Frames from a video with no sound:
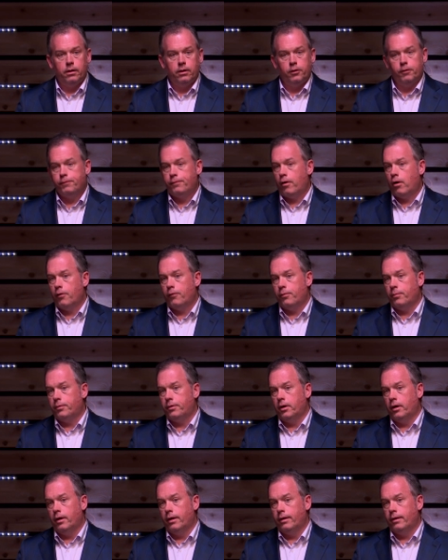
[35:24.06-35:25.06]
You're far from
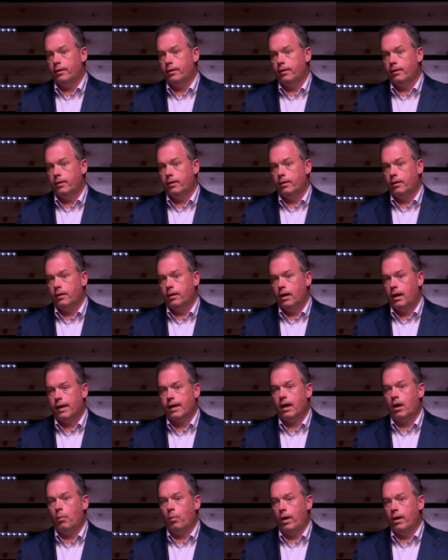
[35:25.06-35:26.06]
done. I
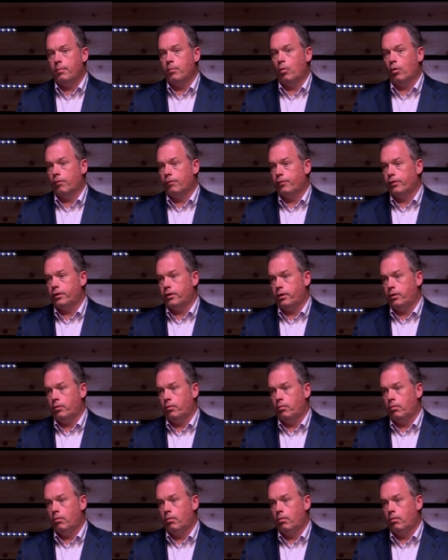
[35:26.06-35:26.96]
got way more for you.